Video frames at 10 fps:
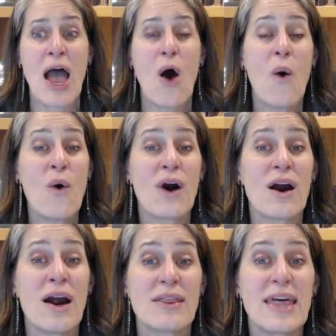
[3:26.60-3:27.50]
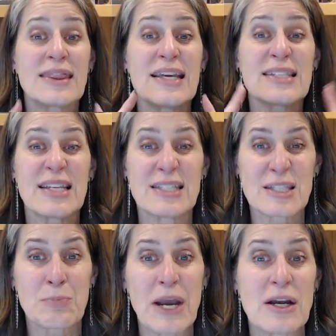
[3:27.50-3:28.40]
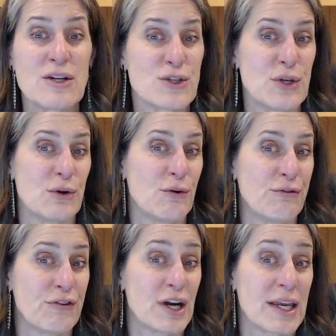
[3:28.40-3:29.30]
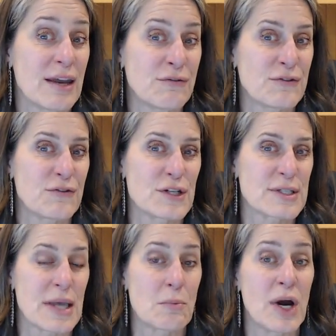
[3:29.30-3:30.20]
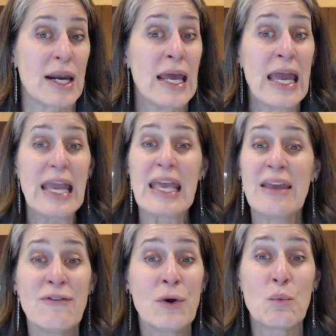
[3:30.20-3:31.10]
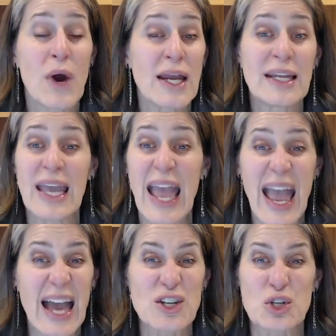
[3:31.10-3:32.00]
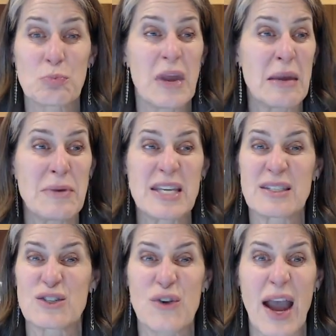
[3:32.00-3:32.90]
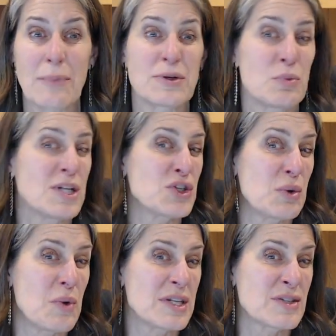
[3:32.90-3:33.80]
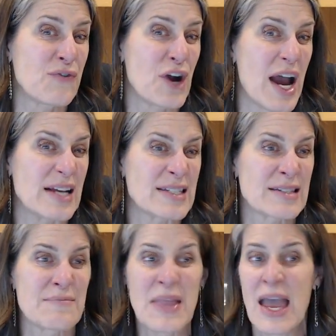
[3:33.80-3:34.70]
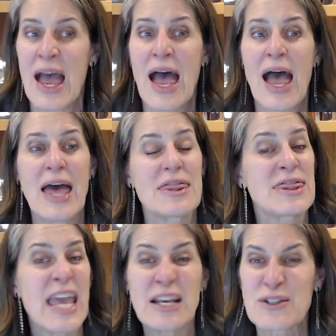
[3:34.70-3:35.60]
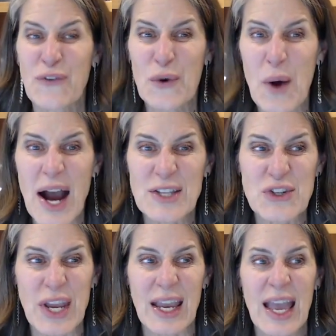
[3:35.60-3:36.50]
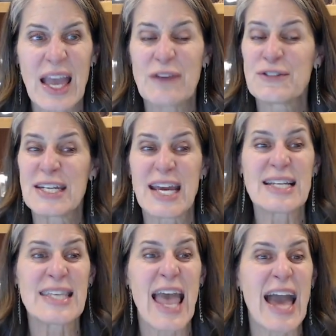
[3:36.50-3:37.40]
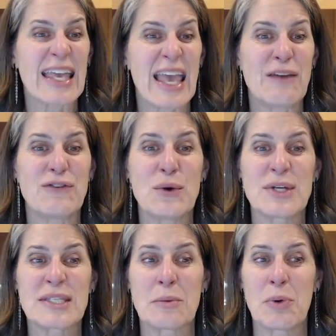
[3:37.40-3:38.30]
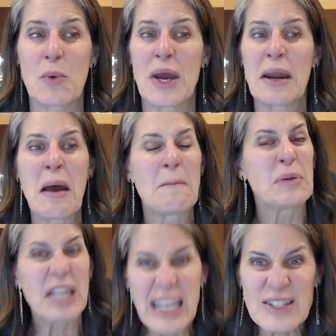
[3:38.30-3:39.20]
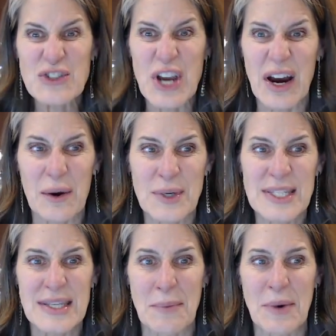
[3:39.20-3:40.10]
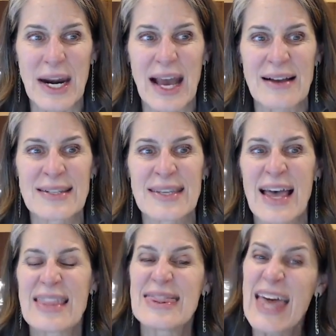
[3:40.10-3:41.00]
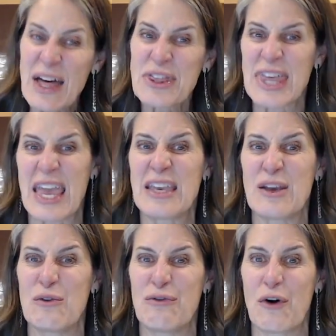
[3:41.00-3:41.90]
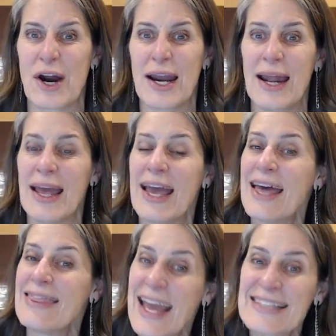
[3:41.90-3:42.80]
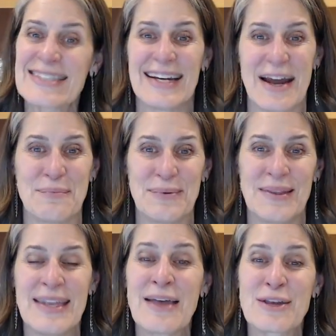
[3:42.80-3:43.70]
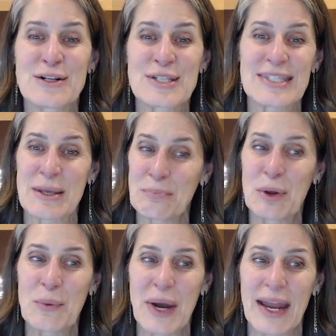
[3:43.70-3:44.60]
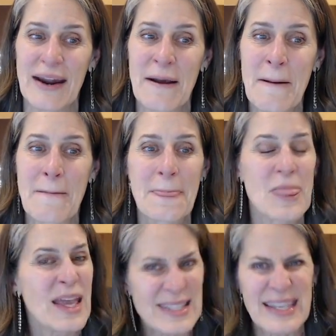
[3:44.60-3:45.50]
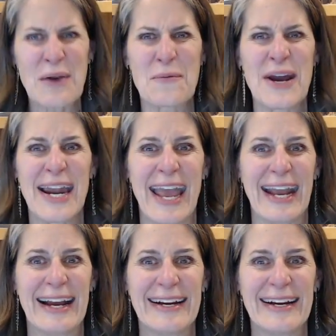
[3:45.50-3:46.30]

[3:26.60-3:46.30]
or that this inspires you for a gift for someone, even when cash may be strapped, which it was for us. Thanks for watching. If today's hack gave you a simple win, please share it with someone else. They'll thank you for it. And that's another simple win. Let's get winning.